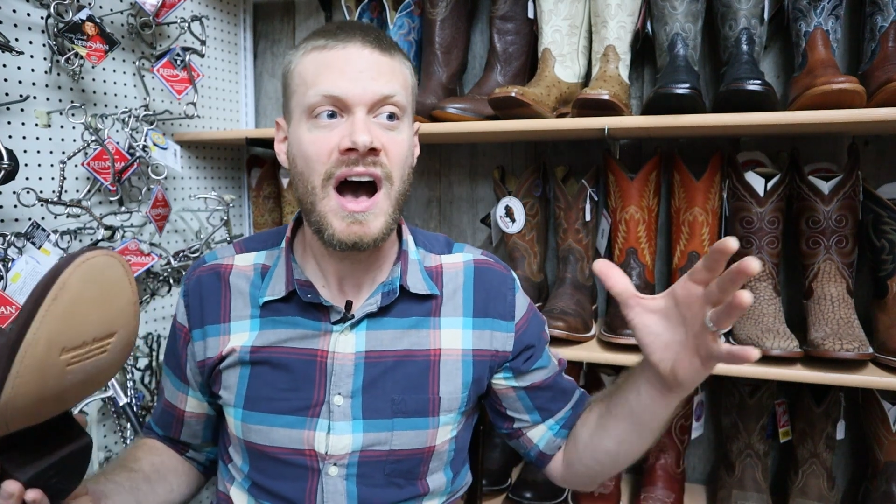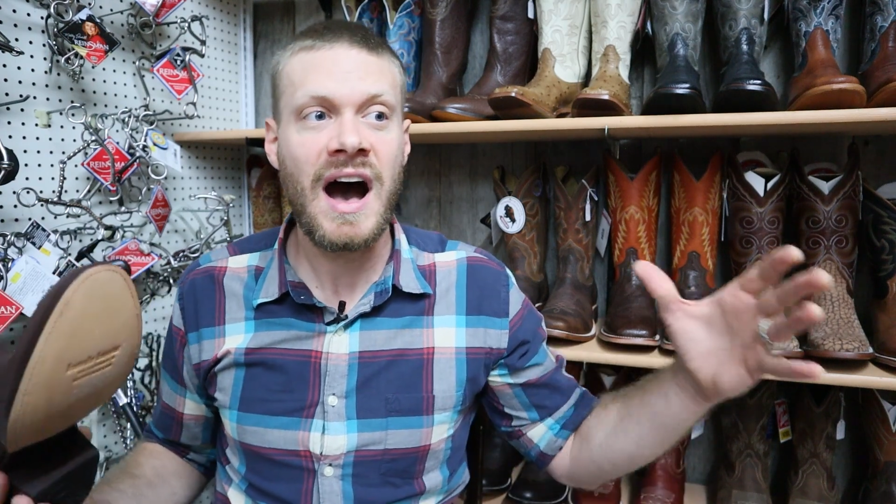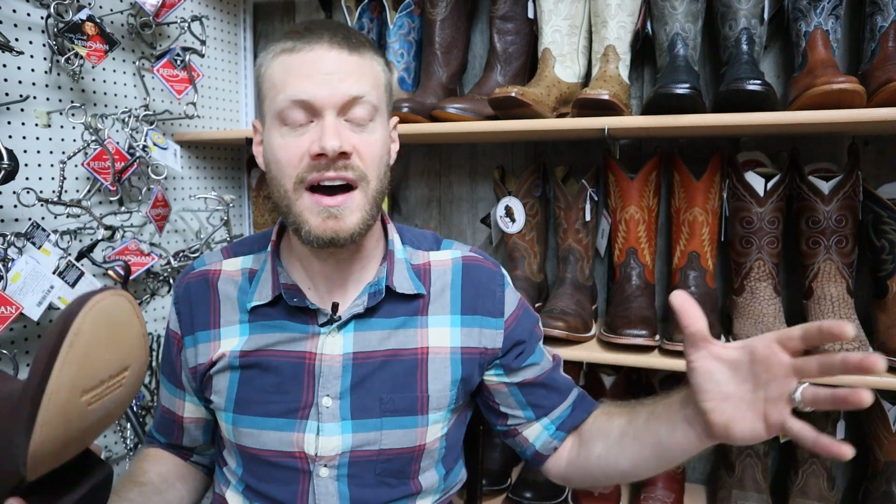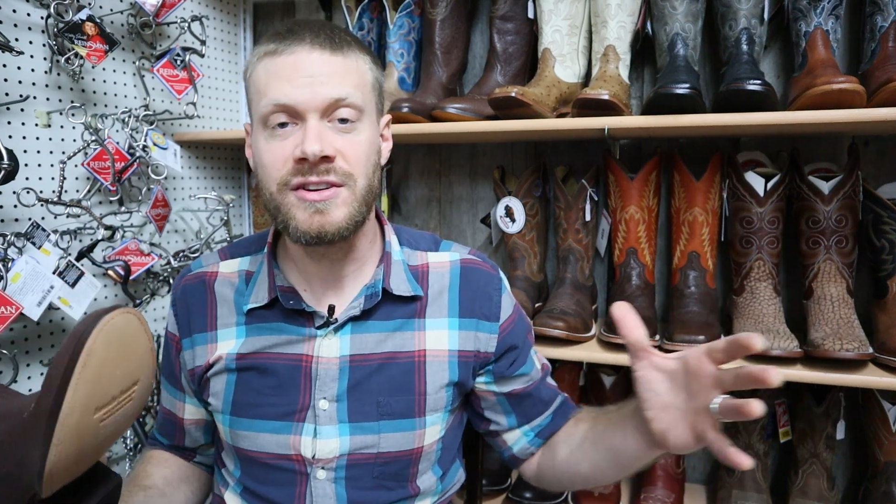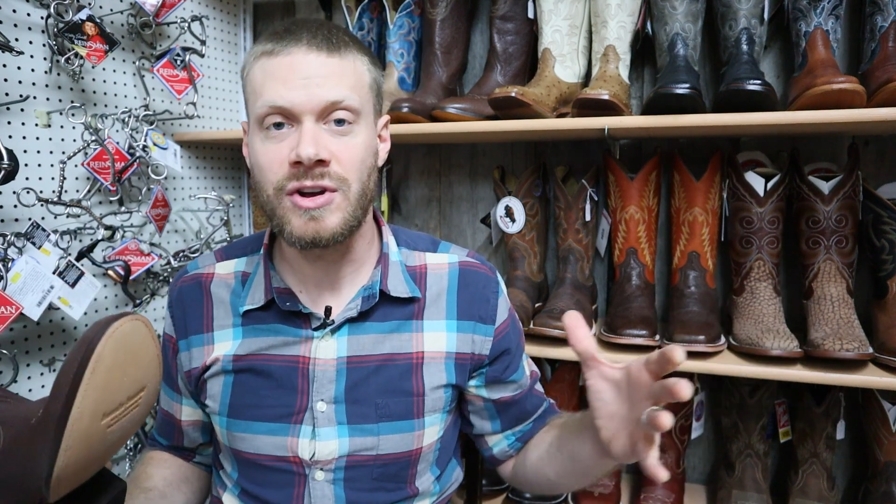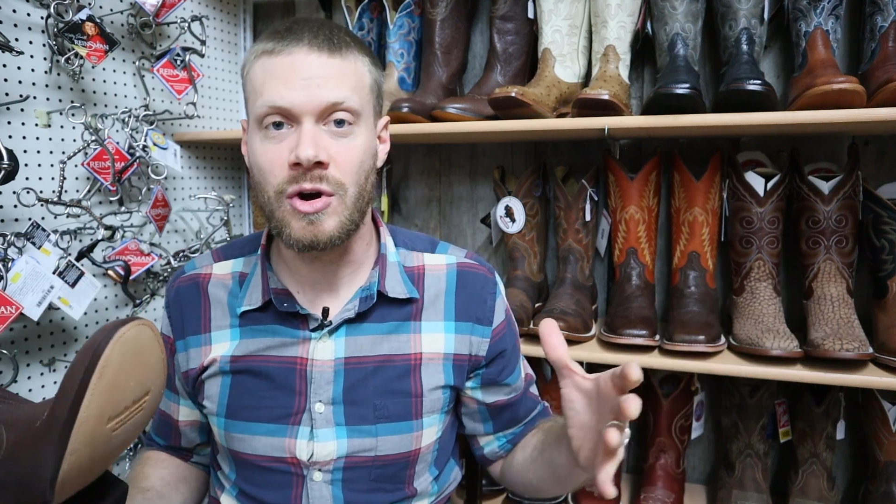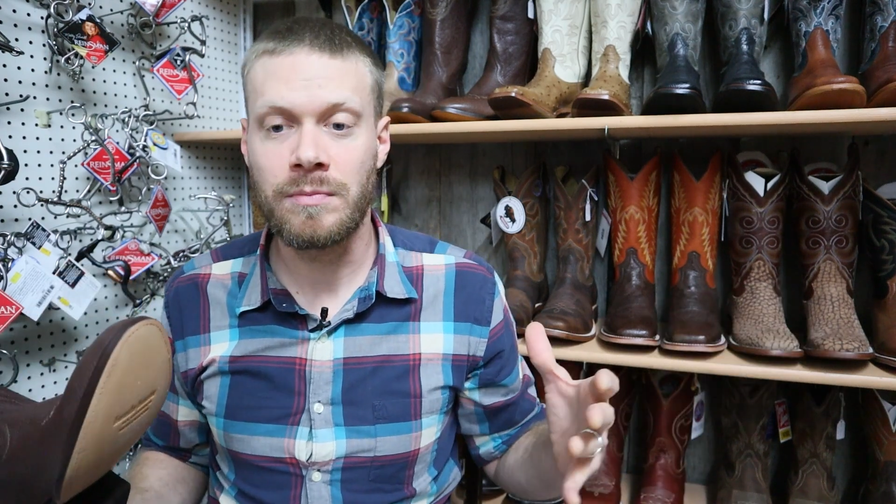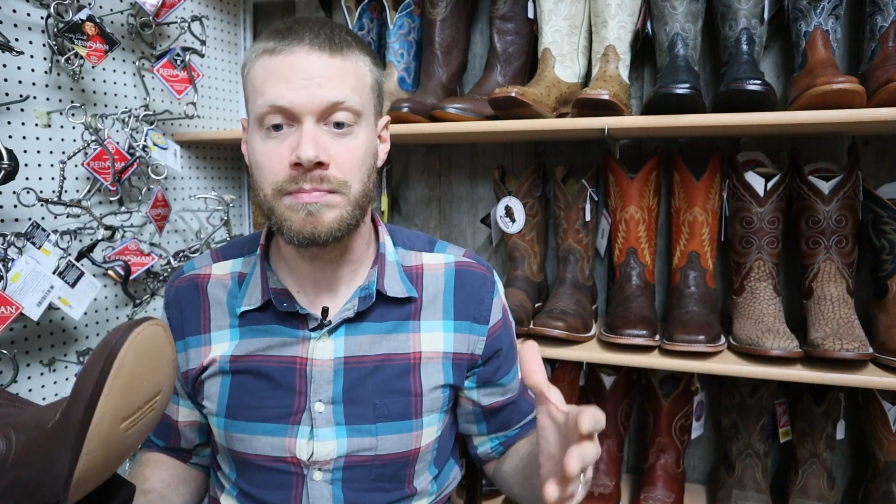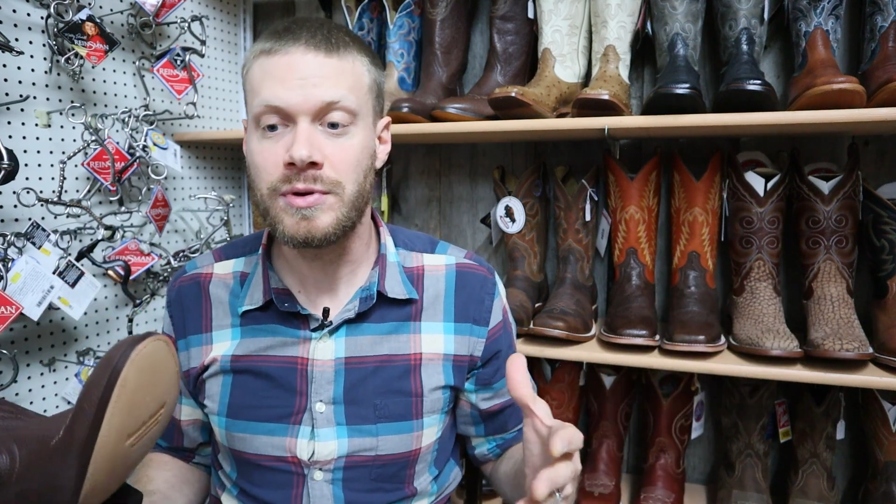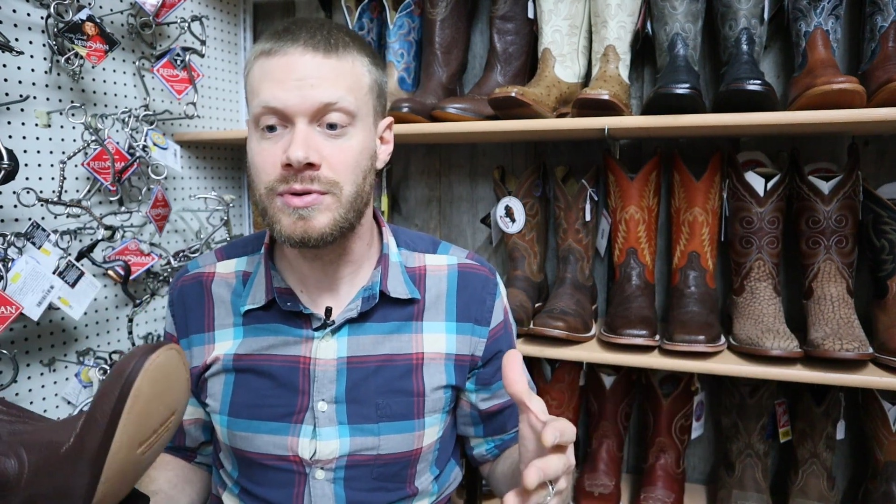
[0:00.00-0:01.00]
Hondo
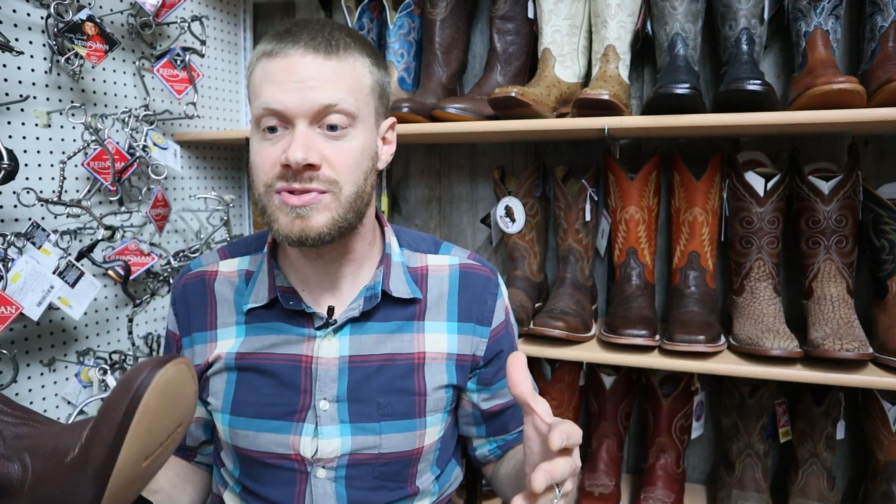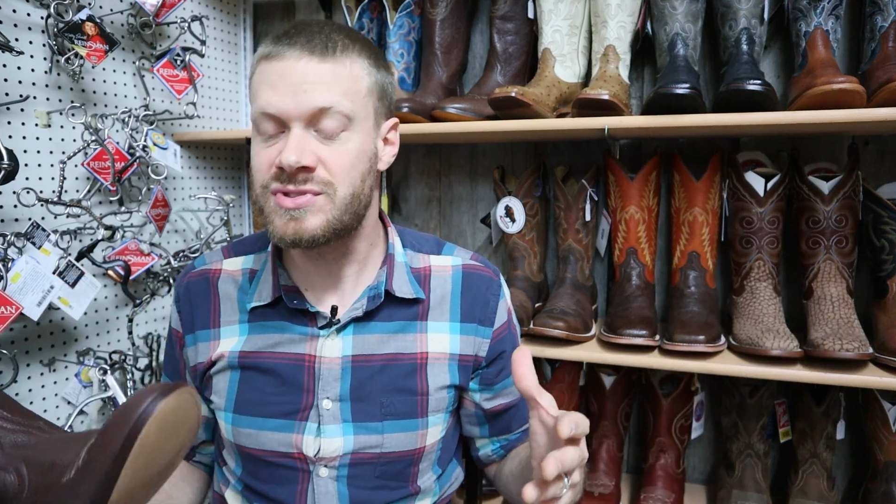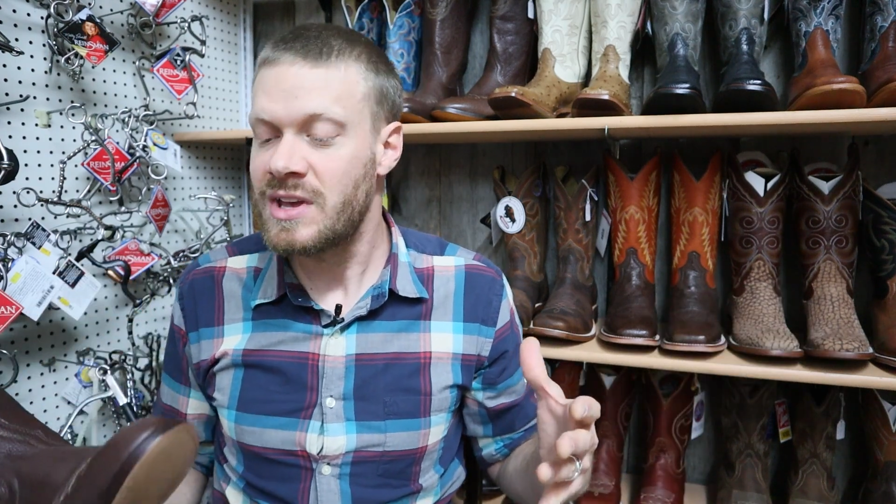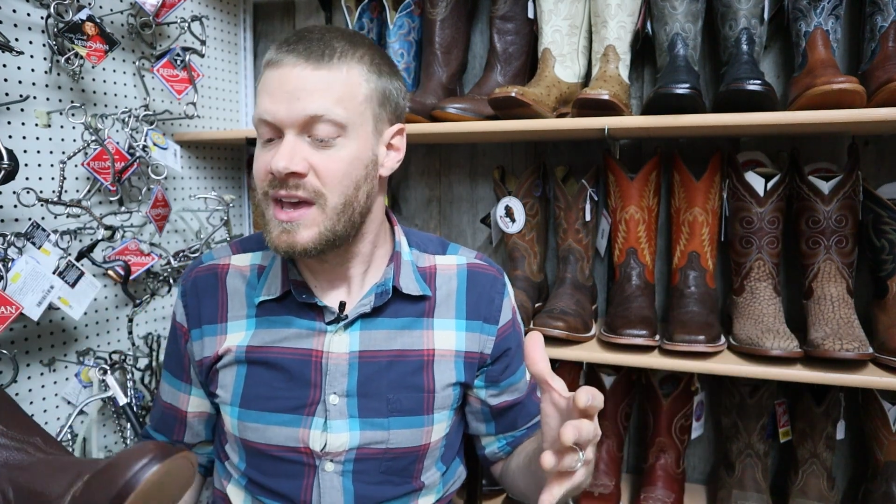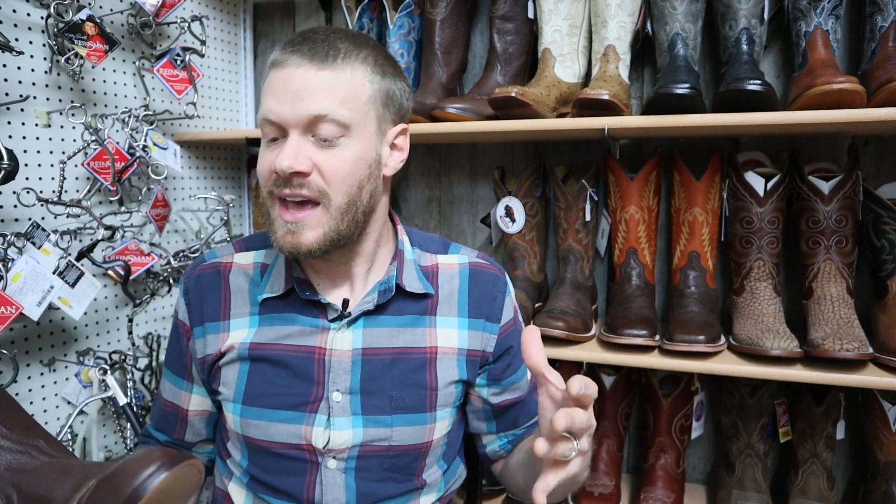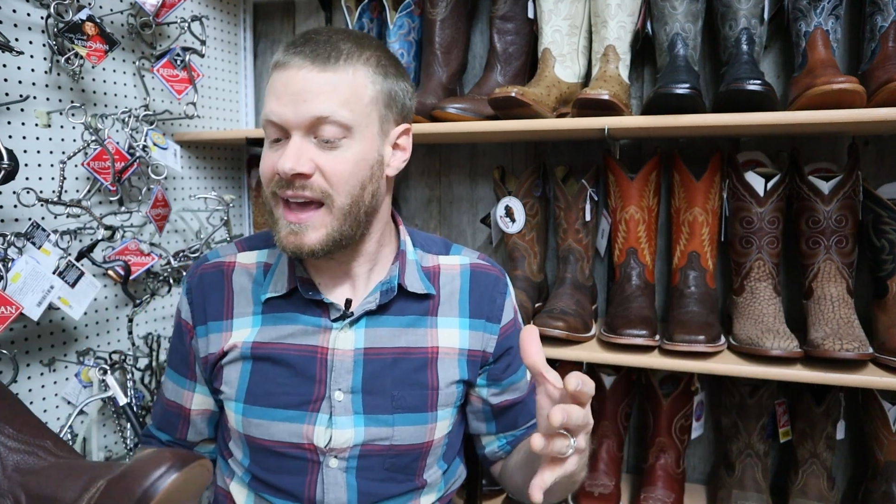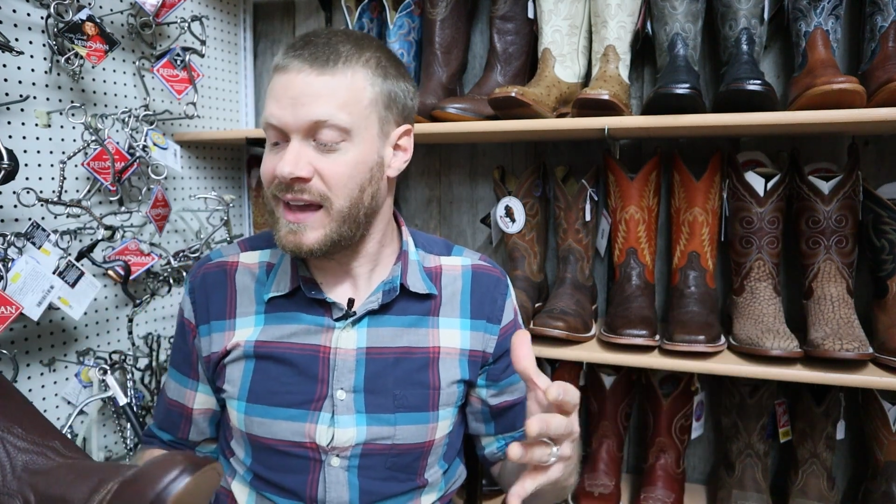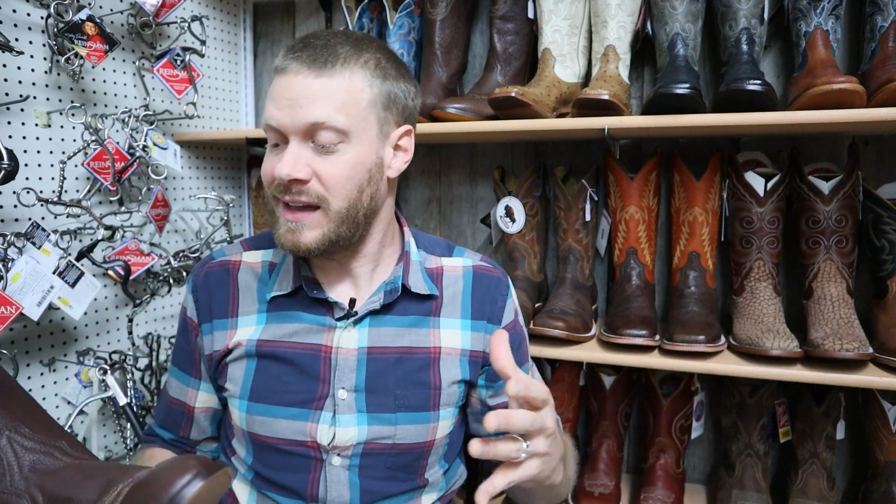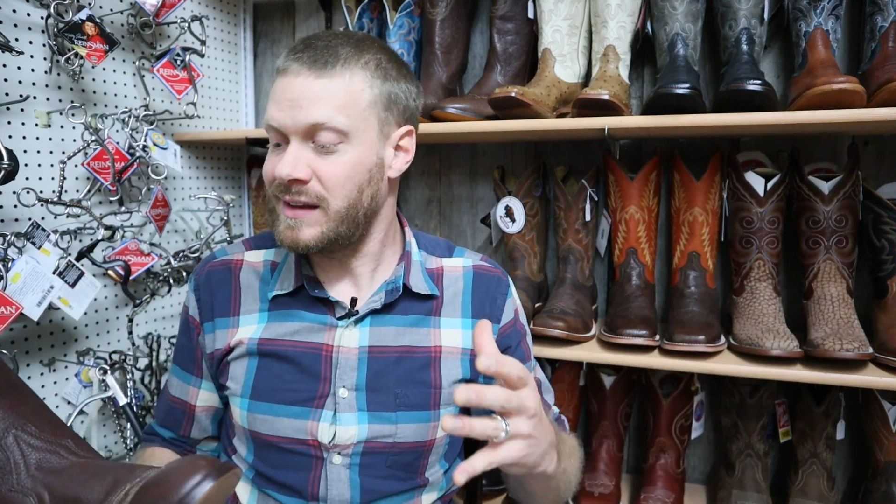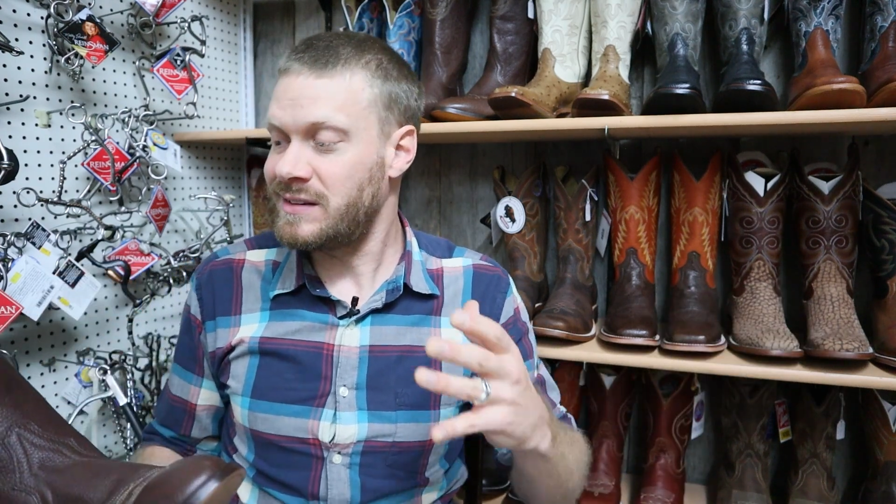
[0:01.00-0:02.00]
Boots,
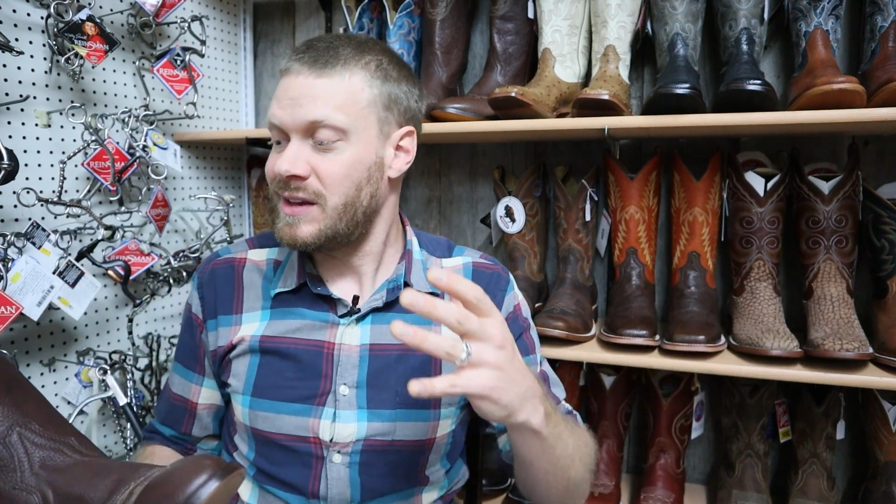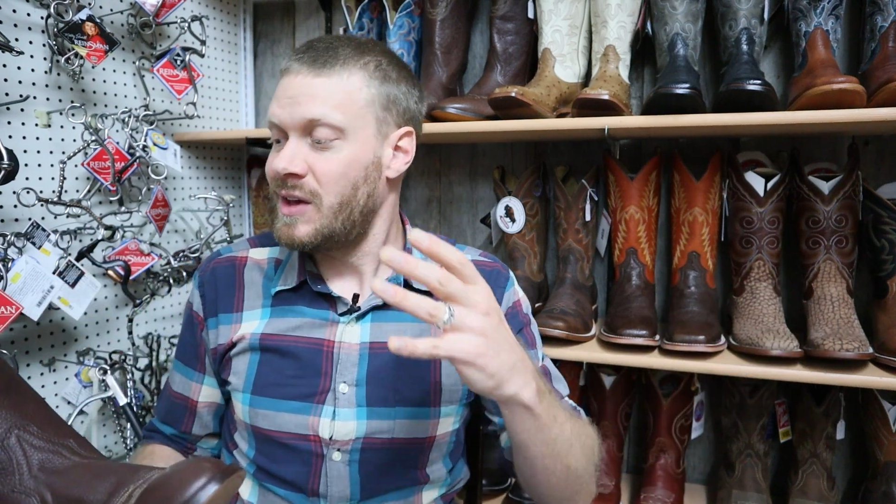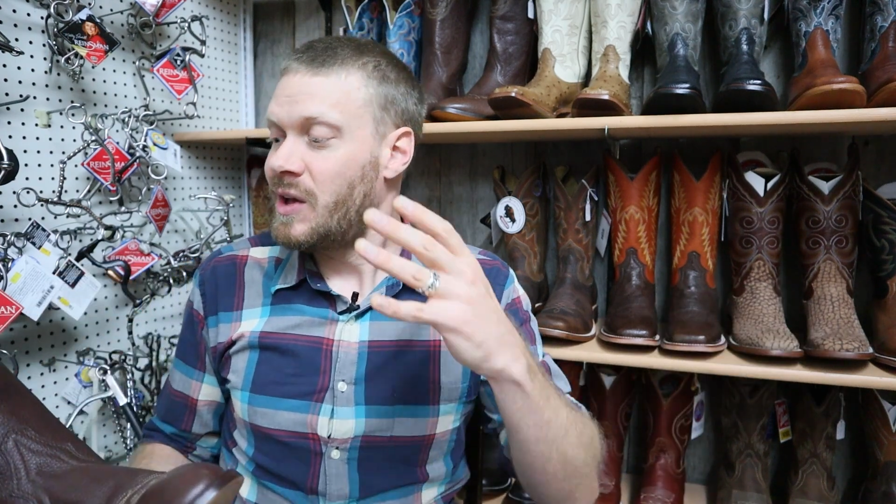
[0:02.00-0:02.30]
and